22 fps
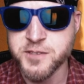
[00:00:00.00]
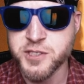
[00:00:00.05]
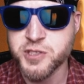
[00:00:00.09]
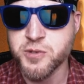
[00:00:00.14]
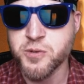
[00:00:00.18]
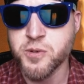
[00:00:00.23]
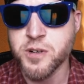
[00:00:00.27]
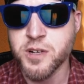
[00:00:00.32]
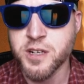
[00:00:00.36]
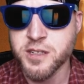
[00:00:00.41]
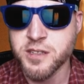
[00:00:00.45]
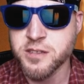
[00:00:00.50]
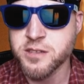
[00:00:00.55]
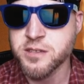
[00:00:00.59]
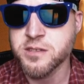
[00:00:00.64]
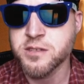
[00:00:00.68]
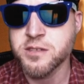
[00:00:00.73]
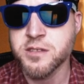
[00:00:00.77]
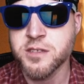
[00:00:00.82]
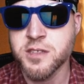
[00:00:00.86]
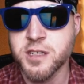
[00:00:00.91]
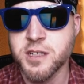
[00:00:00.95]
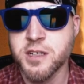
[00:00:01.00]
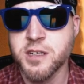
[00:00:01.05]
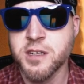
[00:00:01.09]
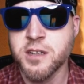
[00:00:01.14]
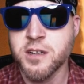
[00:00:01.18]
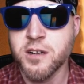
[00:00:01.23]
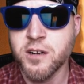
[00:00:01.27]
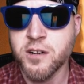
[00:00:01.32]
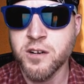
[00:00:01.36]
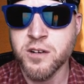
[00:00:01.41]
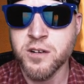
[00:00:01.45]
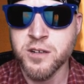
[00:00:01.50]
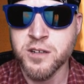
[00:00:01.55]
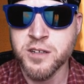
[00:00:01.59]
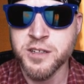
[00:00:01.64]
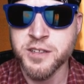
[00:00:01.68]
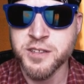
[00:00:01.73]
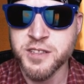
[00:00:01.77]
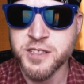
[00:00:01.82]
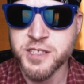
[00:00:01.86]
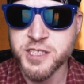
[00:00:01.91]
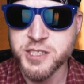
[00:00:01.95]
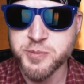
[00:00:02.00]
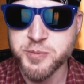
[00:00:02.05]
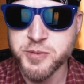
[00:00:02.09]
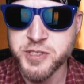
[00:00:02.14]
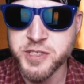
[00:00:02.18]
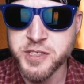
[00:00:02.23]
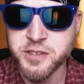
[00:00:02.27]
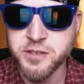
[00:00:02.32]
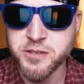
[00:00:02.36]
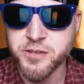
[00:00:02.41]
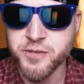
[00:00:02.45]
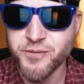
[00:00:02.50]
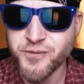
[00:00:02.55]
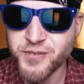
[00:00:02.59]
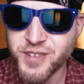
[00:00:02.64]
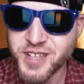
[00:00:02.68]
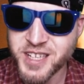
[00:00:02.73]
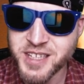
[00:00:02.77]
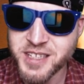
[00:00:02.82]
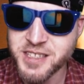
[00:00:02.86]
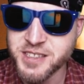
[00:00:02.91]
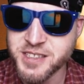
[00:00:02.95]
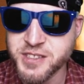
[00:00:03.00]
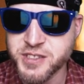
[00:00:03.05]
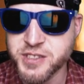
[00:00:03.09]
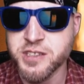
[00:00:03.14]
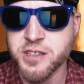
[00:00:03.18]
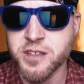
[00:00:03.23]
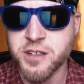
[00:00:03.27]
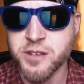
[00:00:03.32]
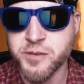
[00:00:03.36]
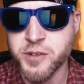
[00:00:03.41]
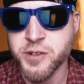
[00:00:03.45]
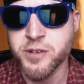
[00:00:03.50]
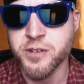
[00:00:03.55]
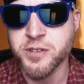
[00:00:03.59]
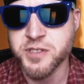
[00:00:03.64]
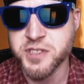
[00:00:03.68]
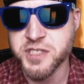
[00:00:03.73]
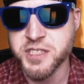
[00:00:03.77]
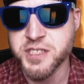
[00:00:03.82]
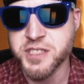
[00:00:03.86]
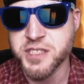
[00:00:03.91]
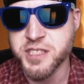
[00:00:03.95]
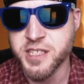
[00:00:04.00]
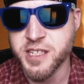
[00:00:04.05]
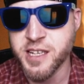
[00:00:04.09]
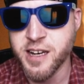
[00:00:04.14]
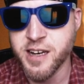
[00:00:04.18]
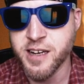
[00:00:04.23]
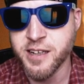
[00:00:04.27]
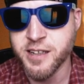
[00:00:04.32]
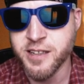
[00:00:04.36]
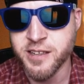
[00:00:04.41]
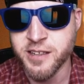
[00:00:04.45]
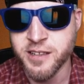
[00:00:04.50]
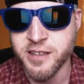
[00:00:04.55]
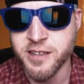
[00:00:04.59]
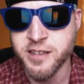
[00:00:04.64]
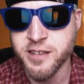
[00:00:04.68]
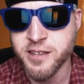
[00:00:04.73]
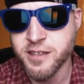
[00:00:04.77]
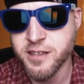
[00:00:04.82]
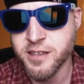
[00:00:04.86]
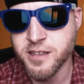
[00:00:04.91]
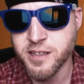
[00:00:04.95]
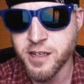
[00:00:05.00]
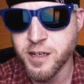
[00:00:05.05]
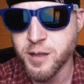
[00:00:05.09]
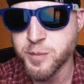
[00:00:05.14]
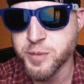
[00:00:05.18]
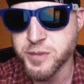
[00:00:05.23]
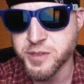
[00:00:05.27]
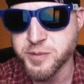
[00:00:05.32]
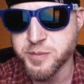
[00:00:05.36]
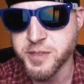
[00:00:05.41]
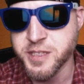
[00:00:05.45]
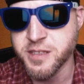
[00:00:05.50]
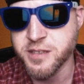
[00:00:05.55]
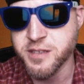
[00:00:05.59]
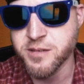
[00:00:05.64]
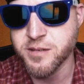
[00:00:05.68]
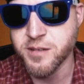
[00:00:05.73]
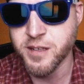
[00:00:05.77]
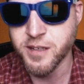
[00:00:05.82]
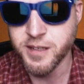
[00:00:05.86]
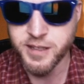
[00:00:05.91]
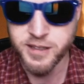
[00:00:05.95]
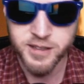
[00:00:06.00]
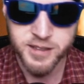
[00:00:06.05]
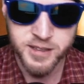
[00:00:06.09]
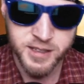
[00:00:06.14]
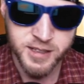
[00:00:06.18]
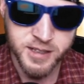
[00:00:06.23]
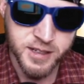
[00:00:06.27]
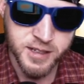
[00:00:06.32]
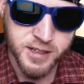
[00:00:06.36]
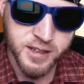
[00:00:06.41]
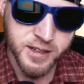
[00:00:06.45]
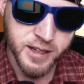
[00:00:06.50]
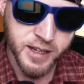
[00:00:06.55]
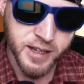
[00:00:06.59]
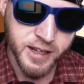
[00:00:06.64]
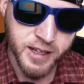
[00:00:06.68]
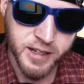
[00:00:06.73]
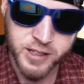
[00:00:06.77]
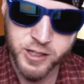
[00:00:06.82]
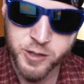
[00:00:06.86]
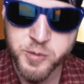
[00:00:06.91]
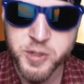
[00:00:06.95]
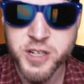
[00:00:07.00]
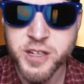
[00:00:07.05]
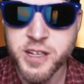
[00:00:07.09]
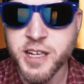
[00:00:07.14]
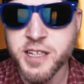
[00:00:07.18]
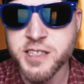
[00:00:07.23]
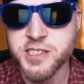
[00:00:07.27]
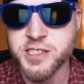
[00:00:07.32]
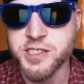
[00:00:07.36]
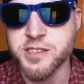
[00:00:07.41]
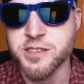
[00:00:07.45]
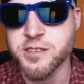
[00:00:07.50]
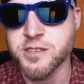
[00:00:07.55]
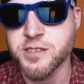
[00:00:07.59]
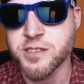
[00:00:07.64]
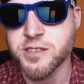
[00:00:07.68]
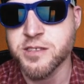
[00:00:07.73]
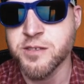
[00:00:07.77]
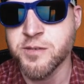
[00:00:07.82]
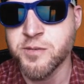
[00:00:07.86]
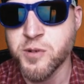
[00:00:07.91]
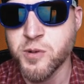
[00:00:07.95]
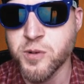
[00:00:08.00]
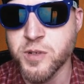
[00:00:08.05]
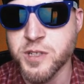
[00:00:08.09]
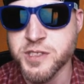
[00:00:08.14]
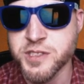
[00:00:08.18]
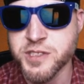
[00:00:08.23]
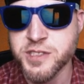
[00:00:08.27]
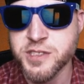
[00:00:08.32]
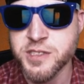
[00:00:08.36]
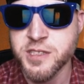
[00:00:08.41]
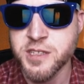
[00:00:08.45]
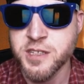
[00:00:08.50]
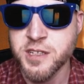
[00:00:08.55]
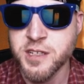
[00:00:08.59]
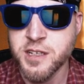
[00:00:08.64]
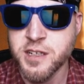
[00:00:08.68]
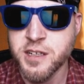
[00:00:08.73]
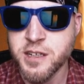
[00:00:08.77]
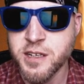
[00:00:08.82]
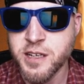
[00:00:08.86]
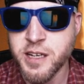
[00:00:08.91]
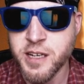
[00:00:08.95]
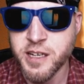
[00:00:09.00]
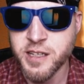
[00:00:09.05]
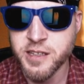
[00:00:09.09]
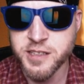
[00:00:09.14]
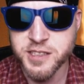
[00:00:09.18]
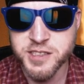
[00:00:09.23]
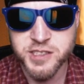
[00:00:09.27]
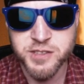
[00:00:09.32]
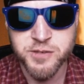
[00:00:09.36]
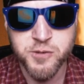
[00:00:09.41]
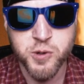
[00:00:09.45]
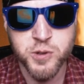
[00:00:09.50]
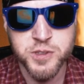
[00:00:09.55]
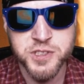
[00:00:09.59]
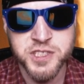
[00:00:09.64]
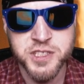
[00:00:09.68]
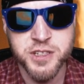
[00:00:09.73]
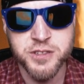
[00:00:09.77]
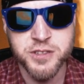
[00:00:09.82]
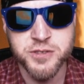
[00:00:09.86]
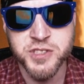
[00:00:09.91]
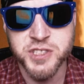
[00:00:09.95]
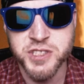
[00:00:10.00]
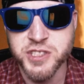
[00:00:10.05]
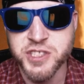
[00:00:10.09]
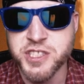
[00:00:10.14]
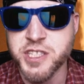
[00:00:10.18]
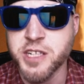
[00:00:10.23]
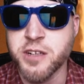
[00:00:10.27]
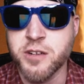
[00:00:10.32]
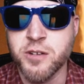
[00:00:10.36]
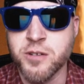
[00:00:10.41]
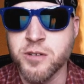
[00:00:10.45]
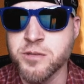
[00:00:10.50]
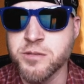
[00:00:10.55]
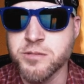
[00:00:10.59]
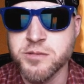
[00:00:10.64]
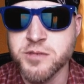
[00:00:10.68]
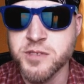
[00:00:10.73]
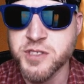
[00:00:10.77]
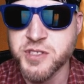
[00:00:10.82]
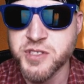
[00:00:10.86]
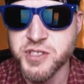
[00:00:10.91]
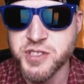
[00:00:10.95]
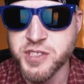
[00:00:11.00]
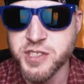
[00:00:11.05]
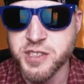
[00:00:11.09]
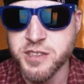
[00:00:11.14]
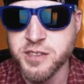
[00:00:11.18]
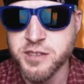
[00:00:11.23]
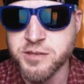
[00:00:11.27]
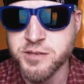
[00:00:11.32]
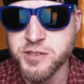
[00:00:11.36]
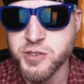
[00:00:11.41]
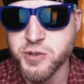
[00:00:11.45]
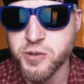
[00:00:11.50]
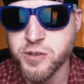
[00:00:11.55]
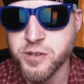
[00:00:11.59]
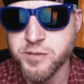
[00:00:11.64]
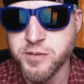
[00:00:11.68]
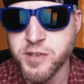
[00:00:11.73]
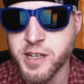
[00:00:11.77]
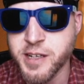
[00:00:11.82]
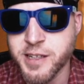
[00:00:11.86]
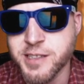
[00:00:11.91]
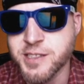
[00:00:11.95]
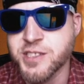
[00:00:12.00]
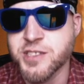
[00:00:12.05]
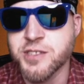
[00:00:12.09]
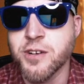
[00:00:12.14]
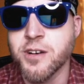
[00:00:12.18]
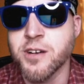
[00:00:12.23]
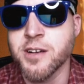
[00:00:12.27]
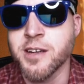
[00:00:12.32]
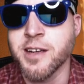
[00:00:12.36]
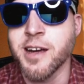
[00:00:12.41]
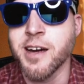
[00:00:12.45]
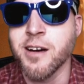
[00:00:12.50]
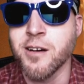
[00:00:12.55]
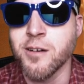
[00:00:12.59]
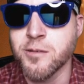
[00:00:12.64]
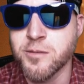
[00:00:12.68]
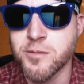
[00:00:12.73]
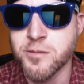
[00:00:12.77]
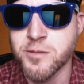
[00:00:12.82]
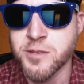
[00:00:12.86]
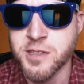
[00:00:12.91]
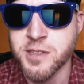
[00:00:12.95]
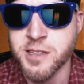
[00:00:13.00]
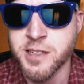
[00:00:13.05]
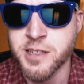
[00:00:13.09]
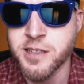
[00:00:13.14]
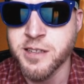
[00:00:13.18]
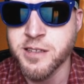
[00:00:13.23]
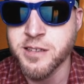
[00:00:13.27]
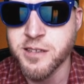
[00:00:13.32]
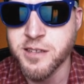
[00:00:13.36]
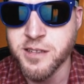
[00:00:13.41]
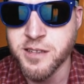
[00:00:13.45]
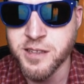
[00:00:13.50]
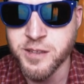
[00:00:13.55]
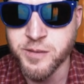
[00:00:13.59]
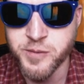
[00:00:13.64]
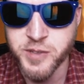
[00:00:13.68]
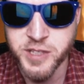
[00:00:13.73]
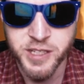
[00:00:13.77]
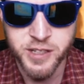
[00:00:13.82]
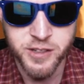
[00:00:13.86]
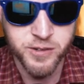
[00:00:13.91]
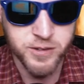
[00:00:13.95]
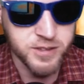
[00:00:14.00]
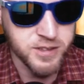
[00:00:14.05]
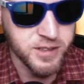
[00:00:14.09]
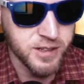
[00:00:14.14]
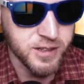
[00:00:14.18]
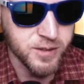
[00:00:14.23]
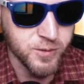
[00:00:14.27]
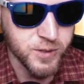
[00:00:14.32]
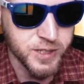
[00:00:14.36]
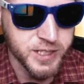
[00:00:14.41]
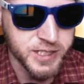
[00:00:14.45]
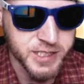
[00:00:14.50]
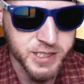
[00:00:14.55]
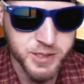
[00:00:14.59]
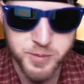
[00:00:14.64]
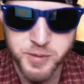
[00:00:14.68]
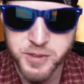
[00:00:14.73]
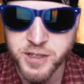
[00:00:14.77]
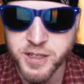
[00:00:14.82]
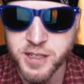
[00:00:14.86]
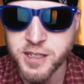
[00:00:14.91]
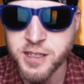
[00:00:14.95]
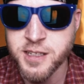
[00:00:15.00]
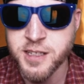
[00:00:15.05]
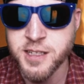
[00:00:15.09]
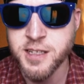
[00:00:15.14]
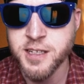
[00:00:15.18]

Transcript: short on this particular phase of your CCIE accomplishment, right? And communications, of course. And this, of course, goes in general. This is a sort of like a starting out, really, video in a lot of ways, but